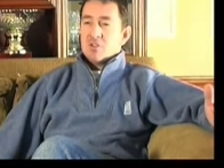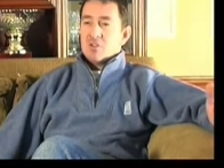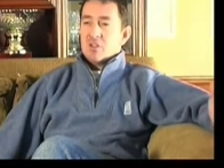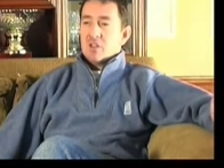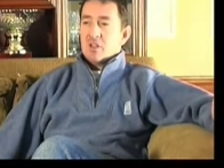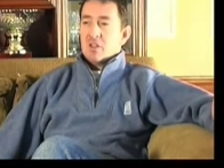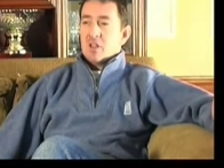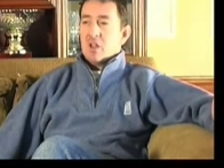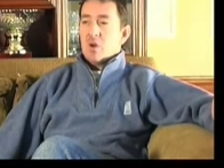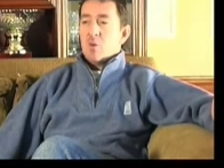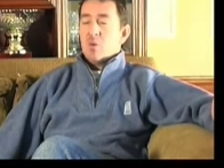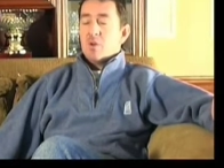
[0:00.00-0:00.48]

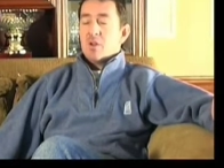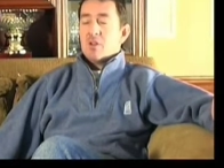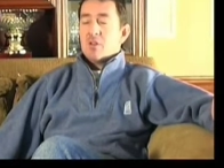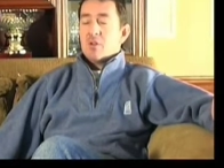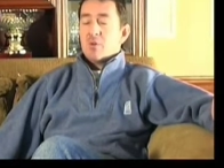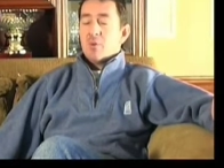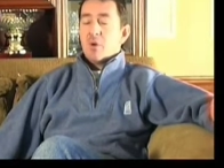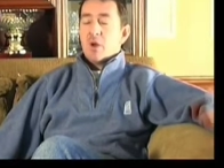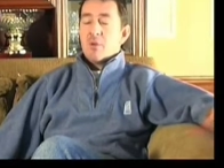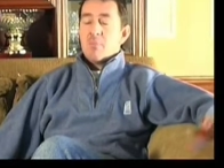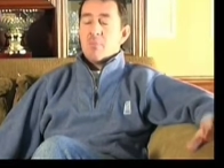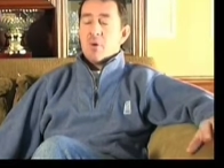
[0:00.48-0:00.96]
No one in
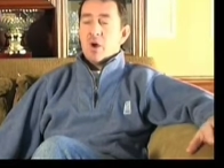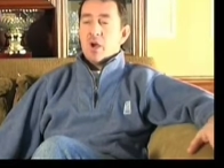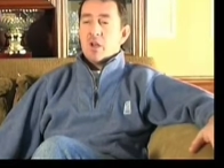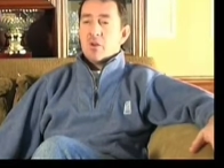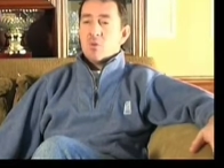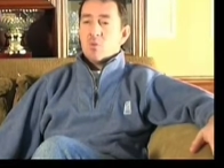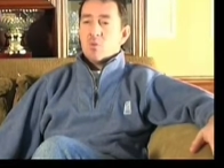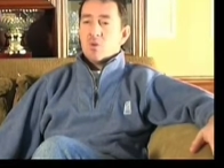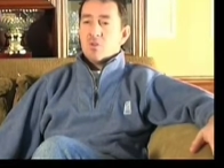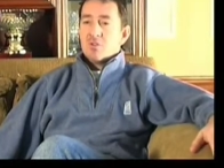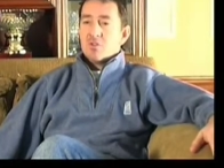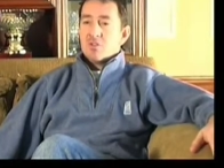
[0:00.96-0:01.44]
the right mind
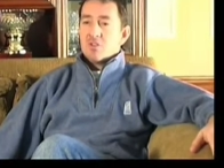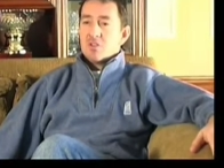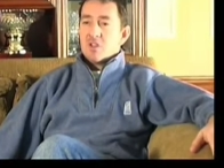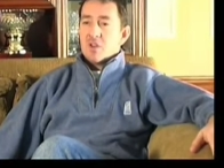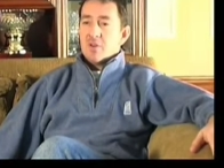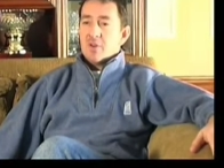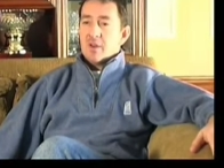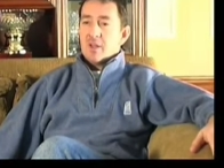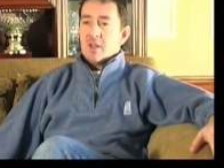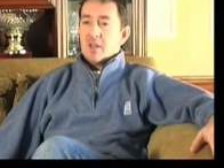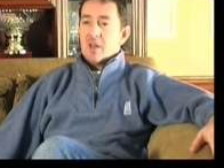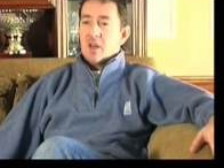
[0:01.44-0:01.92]
would want to
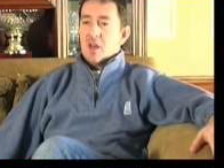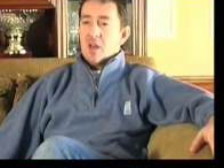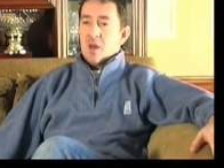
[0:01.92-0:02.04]
do it.